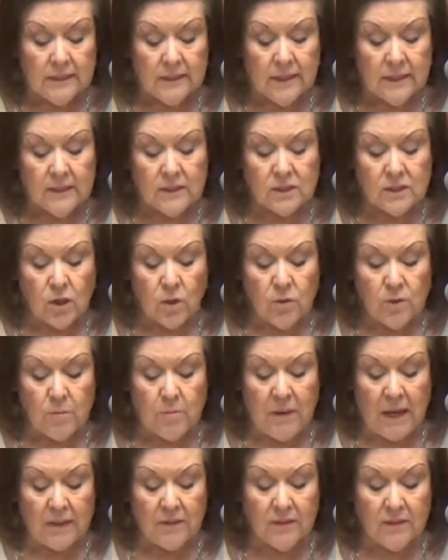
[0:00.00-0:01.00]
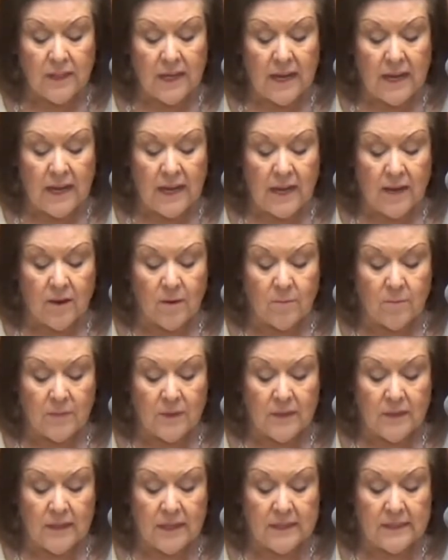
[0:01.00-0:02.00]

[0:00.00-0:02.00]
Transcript: Let us go to Bethlehem